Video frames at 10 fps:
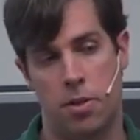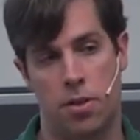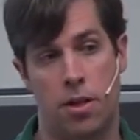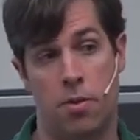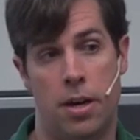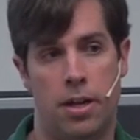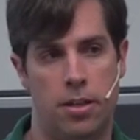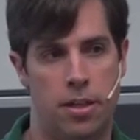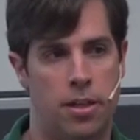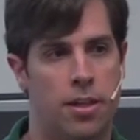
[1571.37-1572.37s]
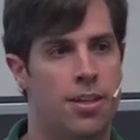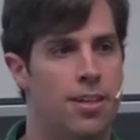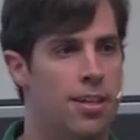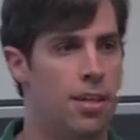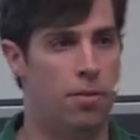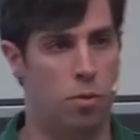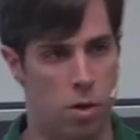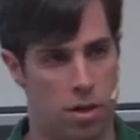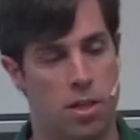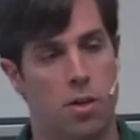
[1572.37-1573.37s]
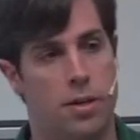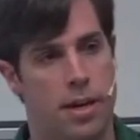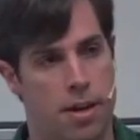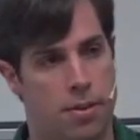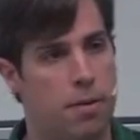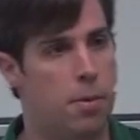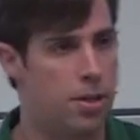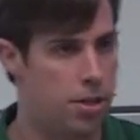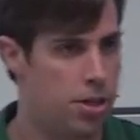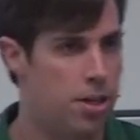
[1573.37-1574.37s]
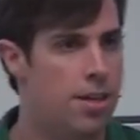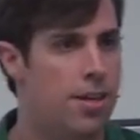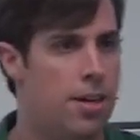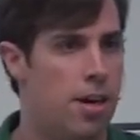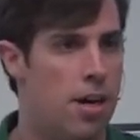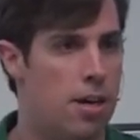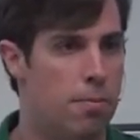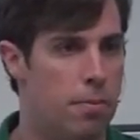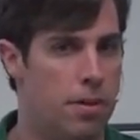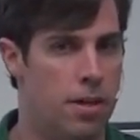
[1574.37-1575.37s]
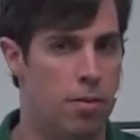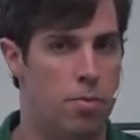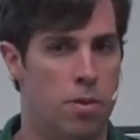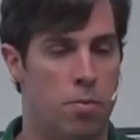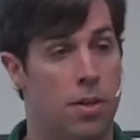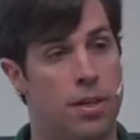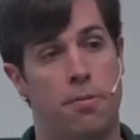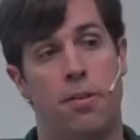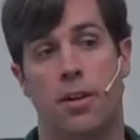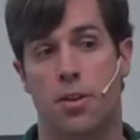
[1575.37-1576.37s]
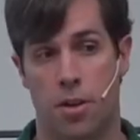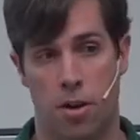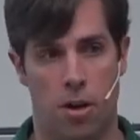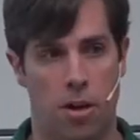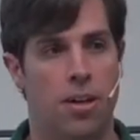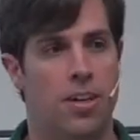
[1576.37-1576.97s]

So theoretically, if you want to slow it down that much, the real-time factor is going to hurt.